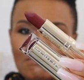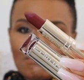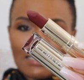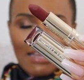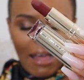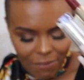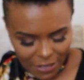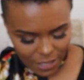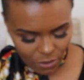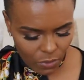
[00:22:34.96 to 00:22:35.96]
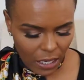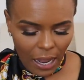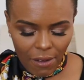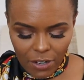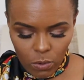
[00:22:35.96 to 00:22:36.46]
Woo! We love it, we
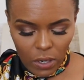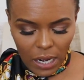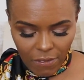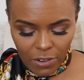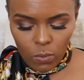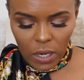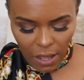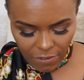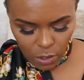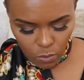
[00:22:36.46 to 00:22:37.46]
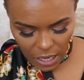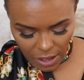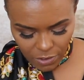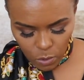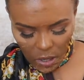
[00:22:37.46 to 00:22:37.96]
love it, we love it, we love it, we
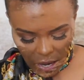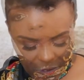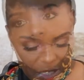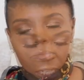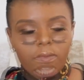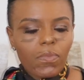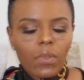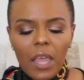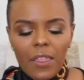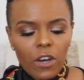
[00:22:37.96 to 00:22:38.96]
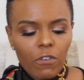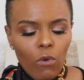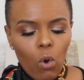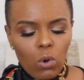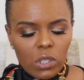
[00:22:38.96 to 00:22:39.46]
love it, we love it. And then of
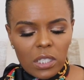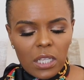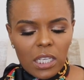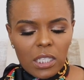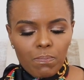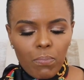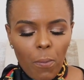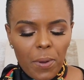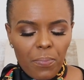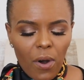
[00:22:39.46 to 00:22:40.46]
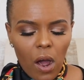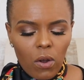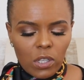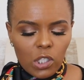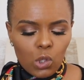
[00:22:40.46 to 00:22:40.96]
course, there's Bobbi
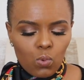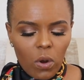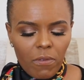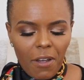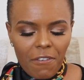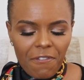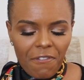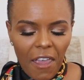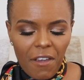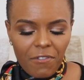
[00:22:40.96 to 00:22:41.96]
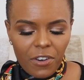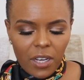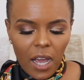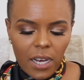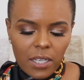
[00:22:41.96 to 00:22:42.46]
Brown. This is one of my
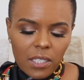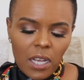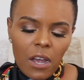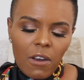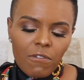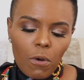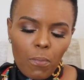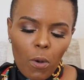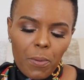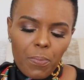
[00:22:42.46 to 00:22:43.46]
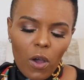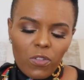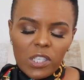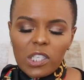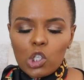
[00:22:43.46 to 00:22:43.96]
favorite colors from Bobbi
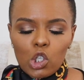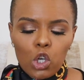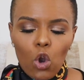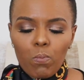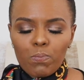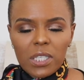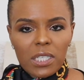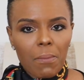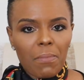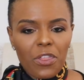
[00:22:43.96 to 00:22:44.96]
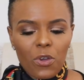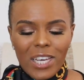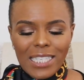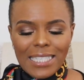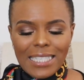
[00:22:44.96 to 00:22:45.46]
Brown. This is Slopes, number
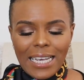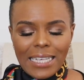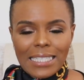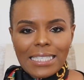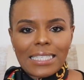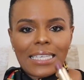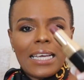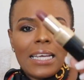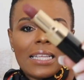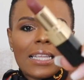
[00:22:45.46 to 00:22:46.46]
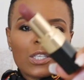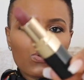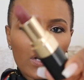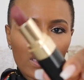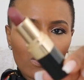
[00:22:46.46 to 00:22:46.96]
36. That's
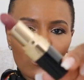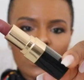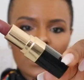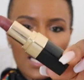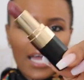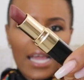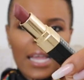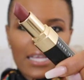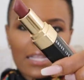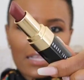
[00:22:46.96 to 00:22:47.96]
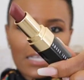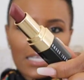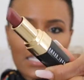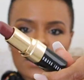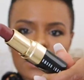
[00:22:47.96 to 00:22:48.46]
what it looks like.
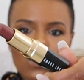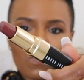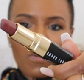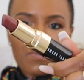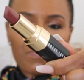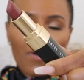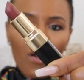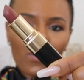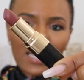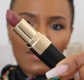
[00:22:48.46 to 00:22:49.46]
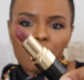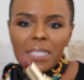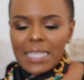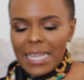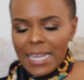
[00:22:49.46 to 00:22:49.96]
Is your Bobbi Brown
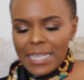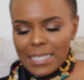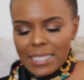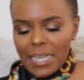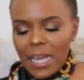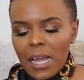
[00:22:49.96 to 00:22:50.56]
lipsticks.